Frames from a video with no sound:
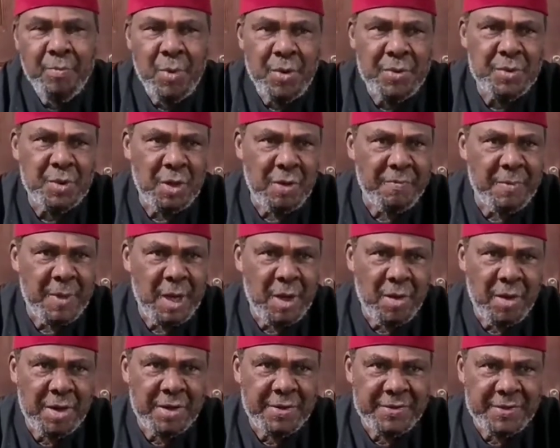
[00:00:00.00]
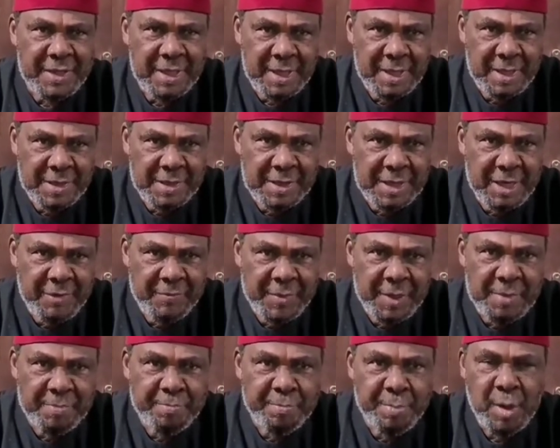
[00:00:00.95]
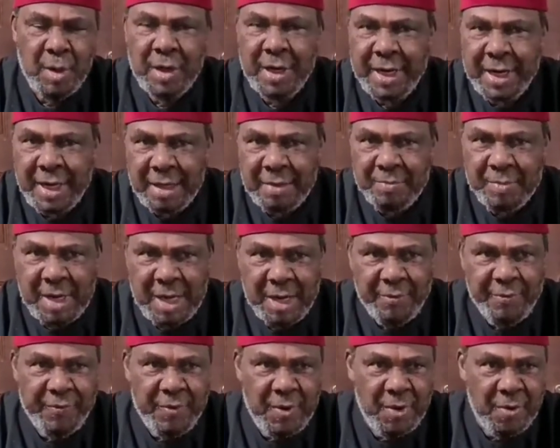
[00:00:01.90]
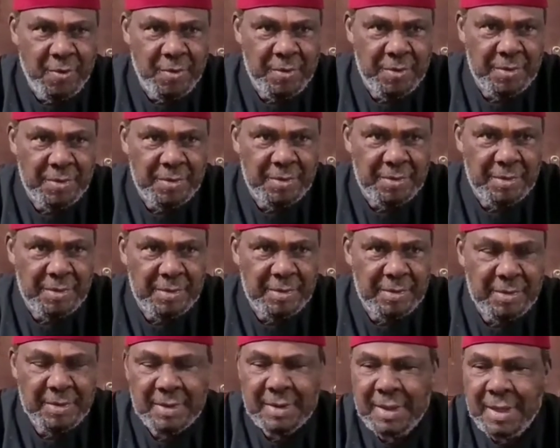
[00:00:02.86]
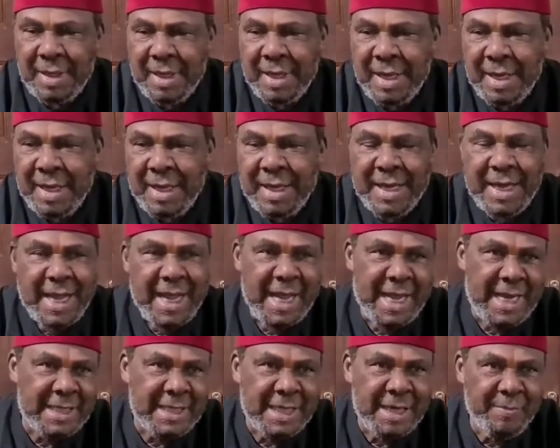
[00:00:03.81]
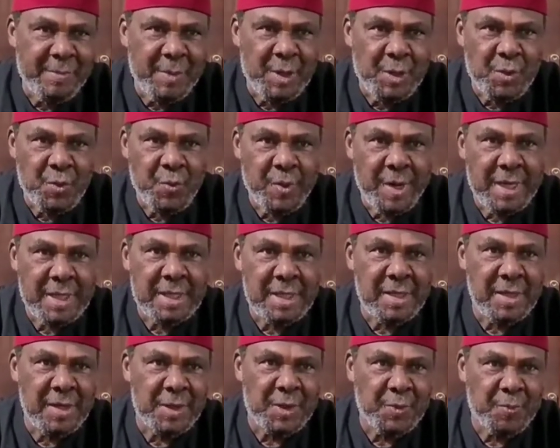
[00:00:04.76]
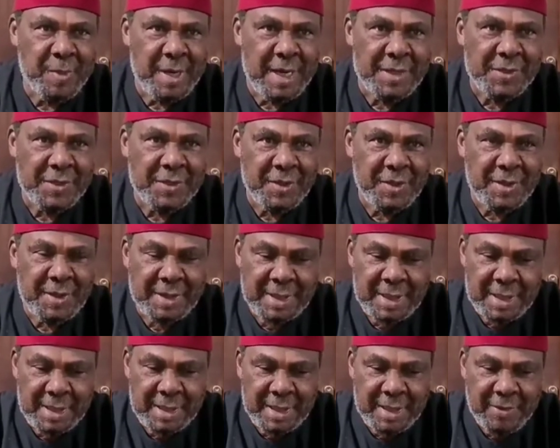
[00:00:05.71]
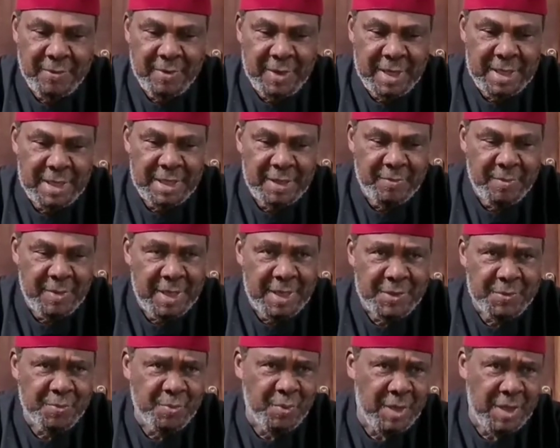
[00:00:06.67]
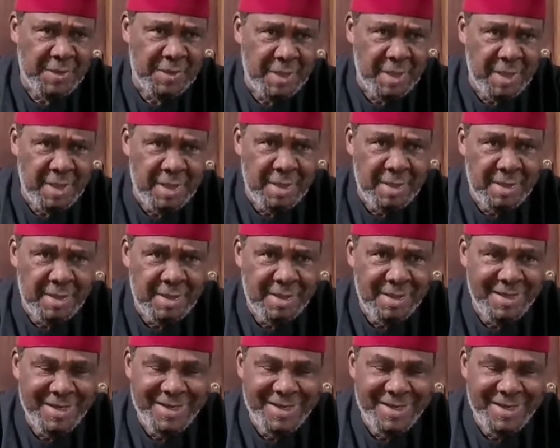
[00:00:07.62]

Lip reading: Most of the youngsters have been bugging my phone, asking me to endorse my son, that they want him as president.